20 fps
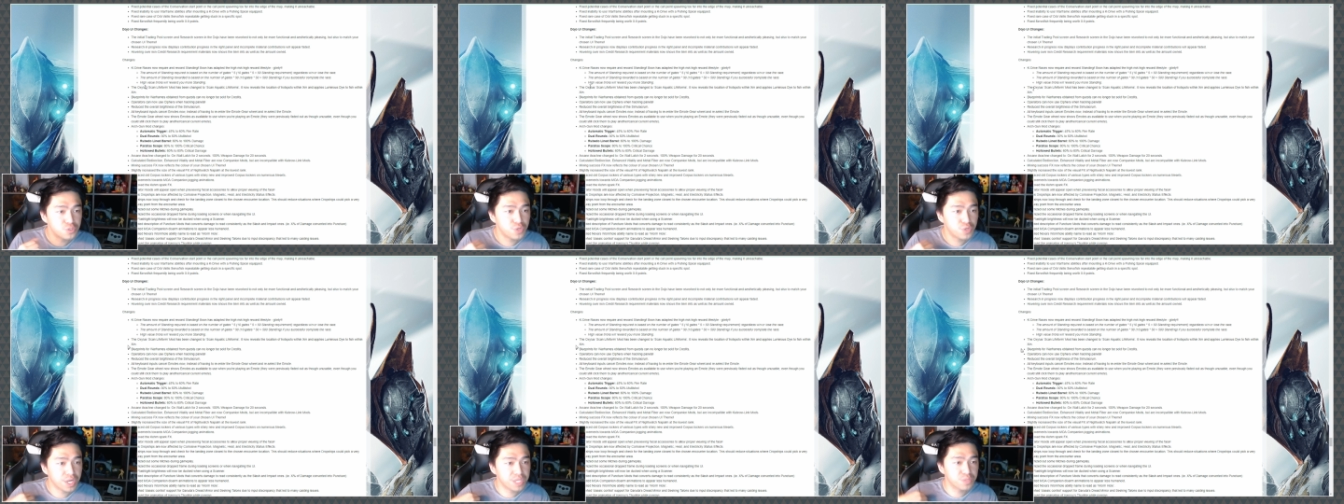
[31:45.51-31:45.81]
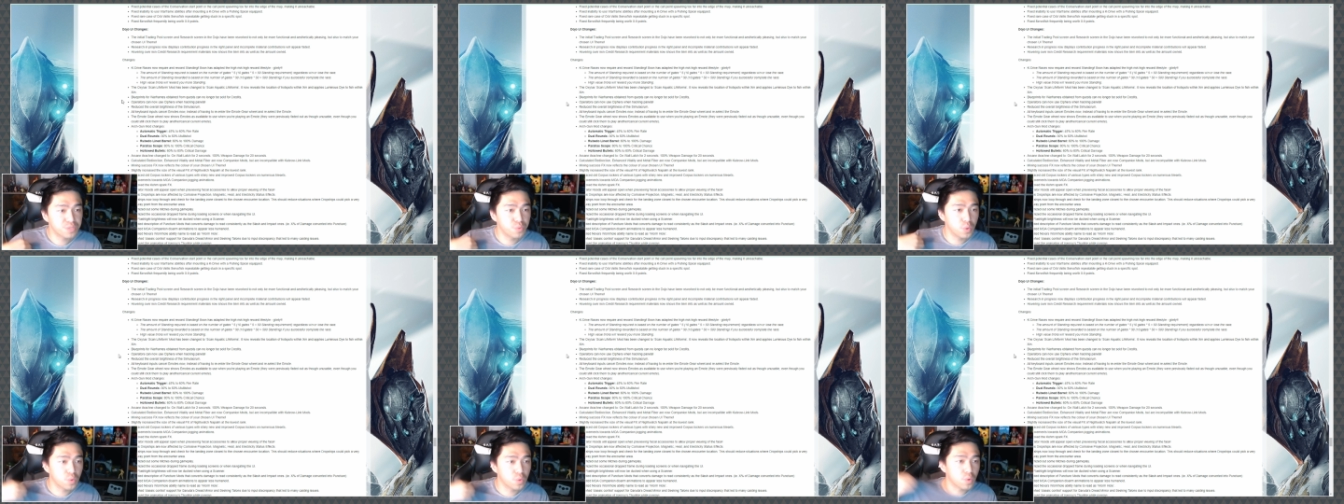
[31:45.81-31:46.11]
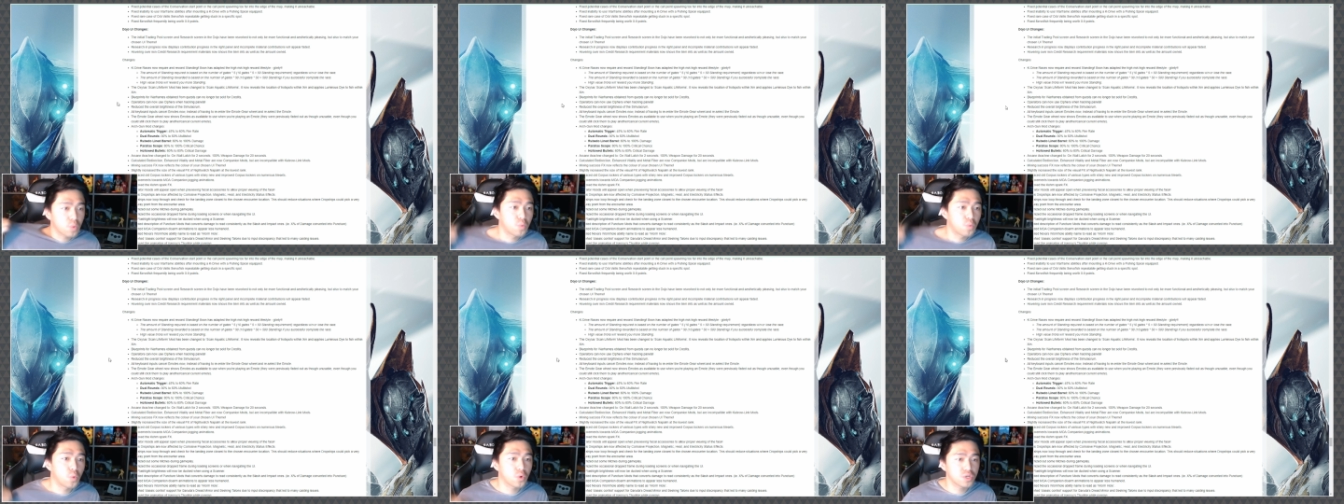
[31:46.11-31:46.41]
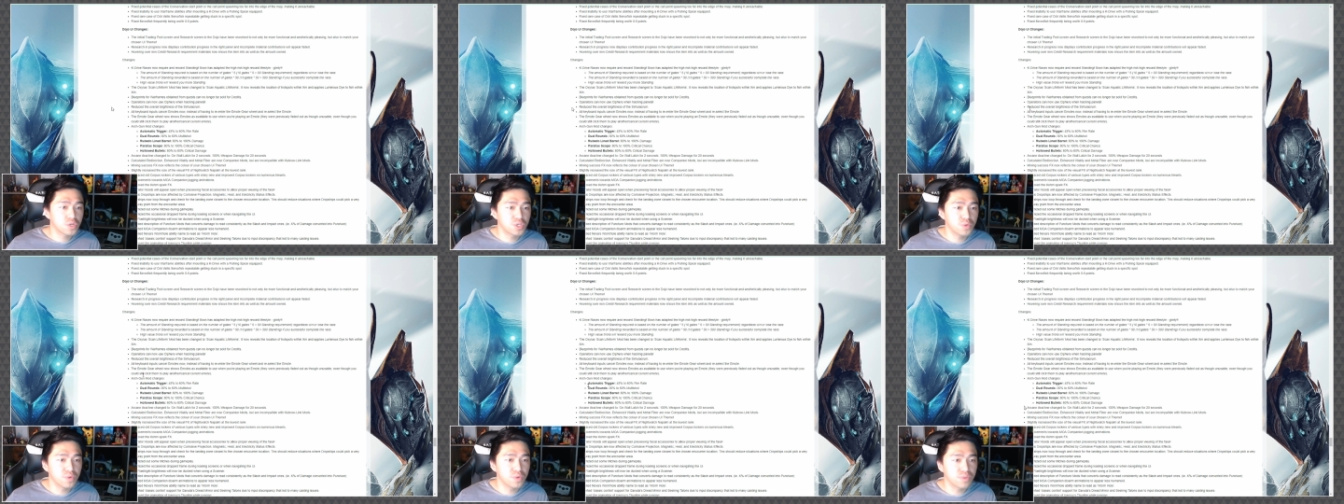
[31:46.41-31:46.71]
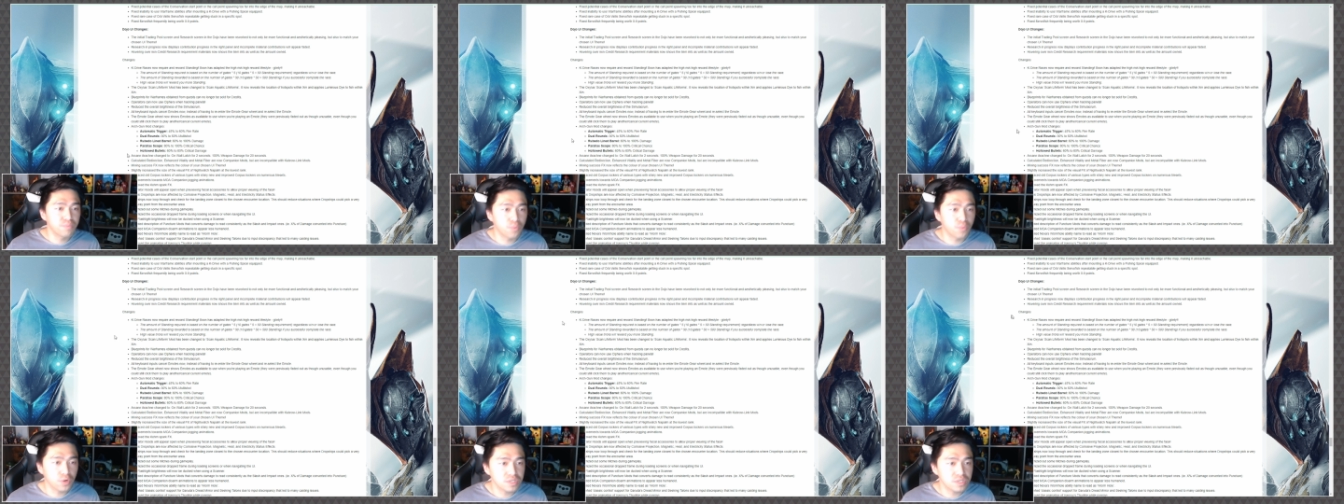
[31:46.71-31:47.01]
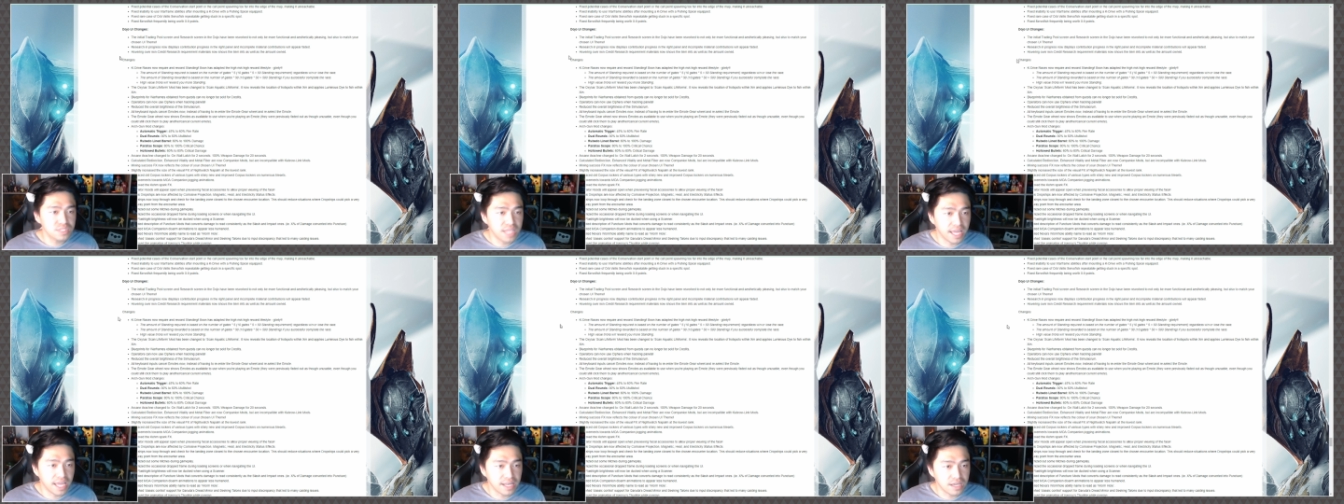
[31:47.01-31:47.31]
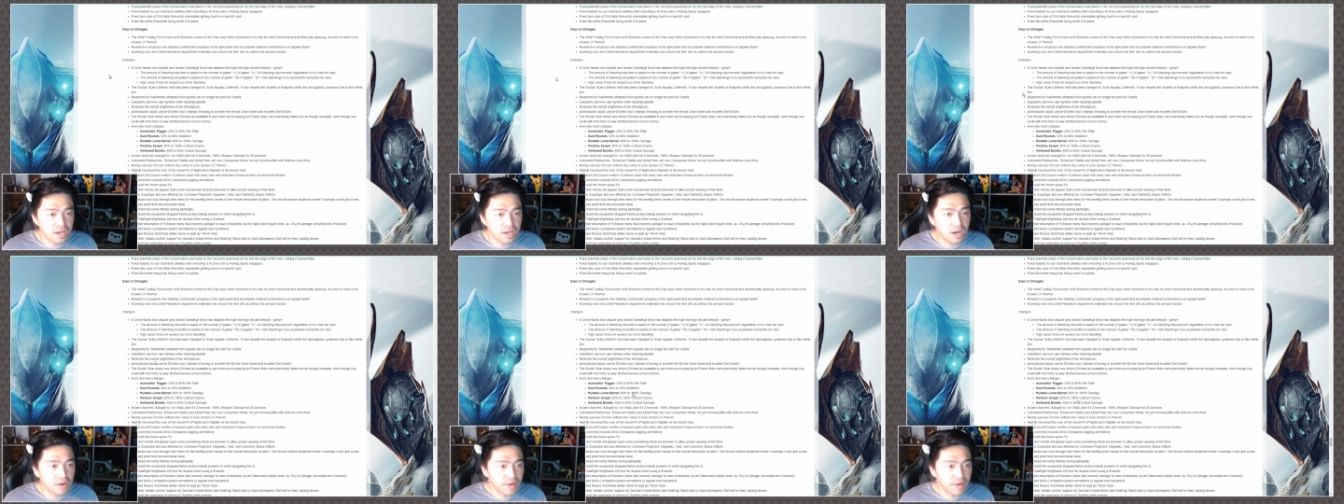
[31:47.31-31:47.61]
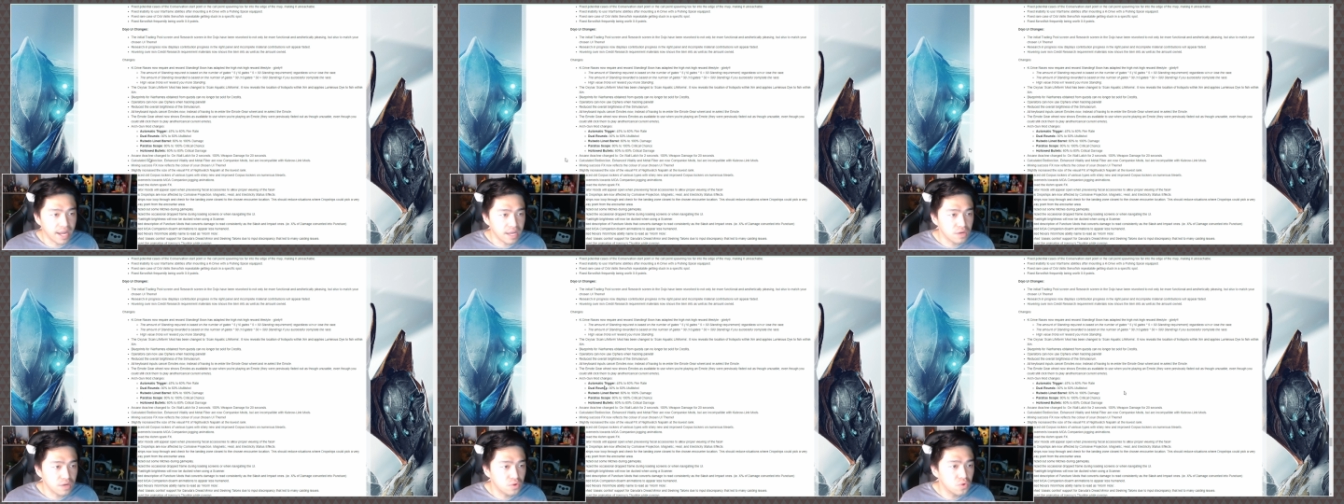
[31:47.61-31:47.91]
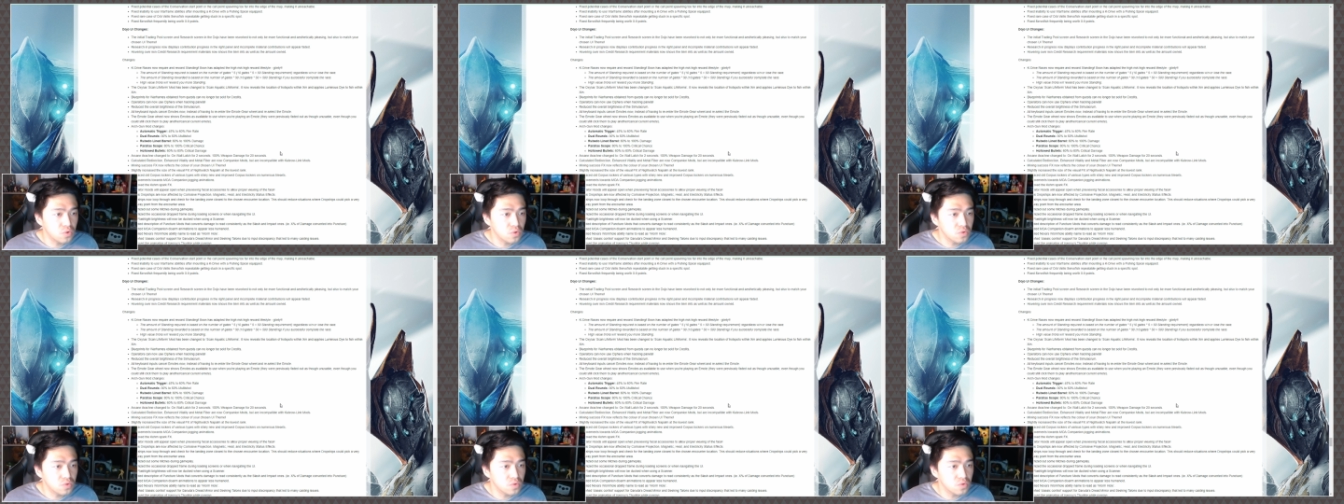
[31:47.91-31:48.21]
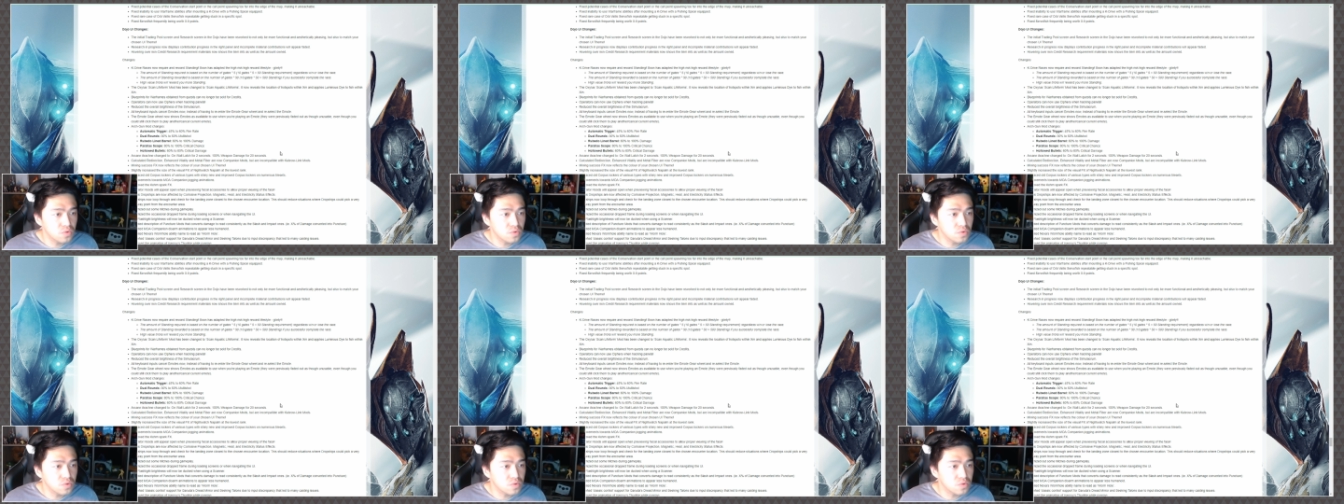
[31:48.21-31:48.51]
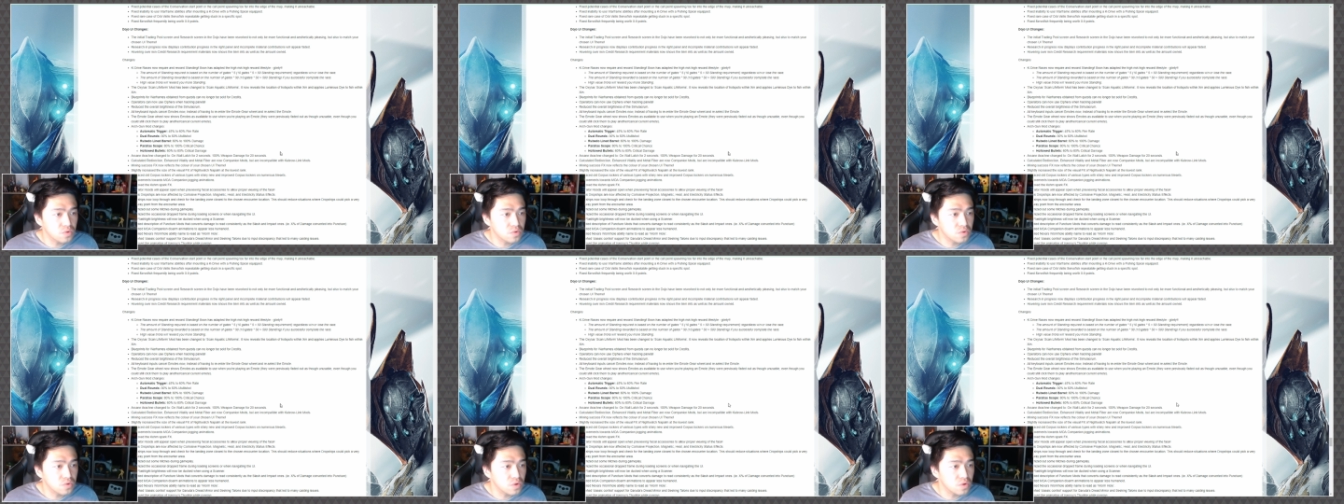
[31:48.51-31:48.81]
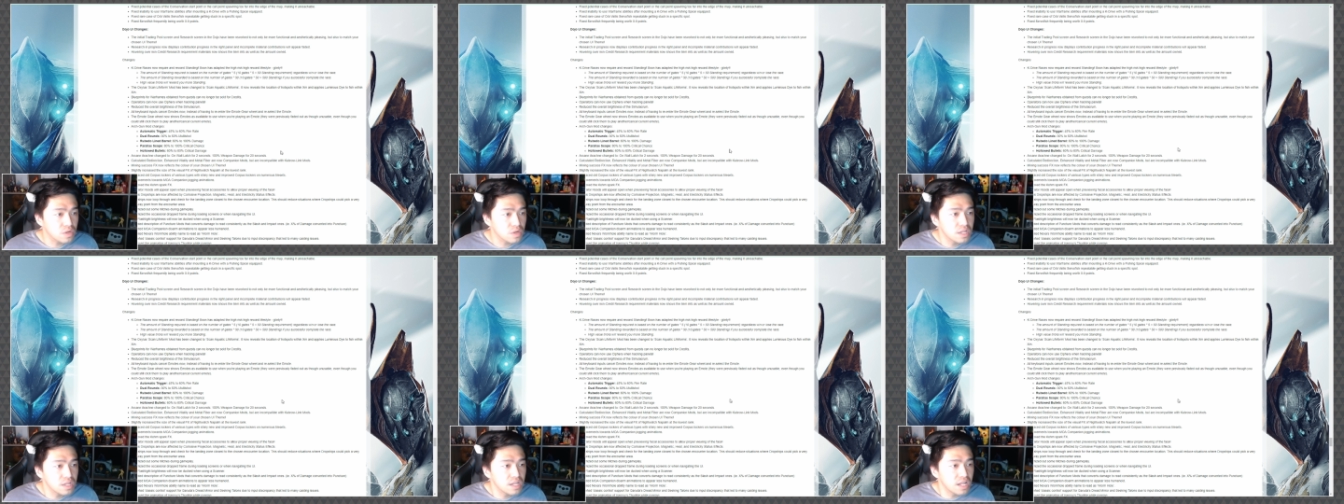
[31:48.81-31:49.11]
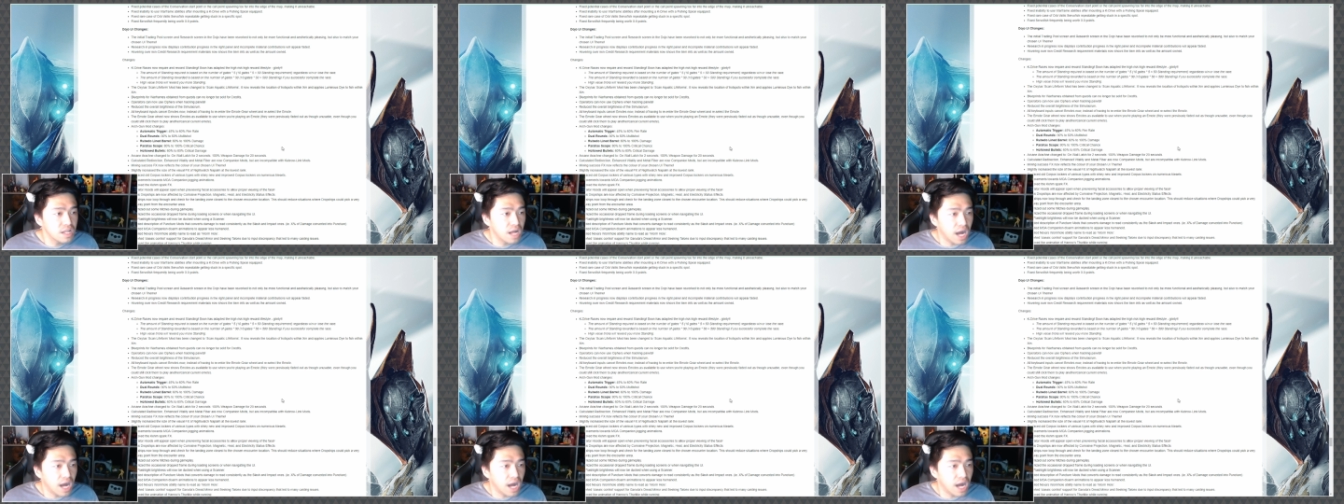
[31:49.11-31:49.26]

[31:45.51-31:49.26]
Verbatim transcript: tricks will reward you with more standing. All right, cool, cool, cool, cool, cool.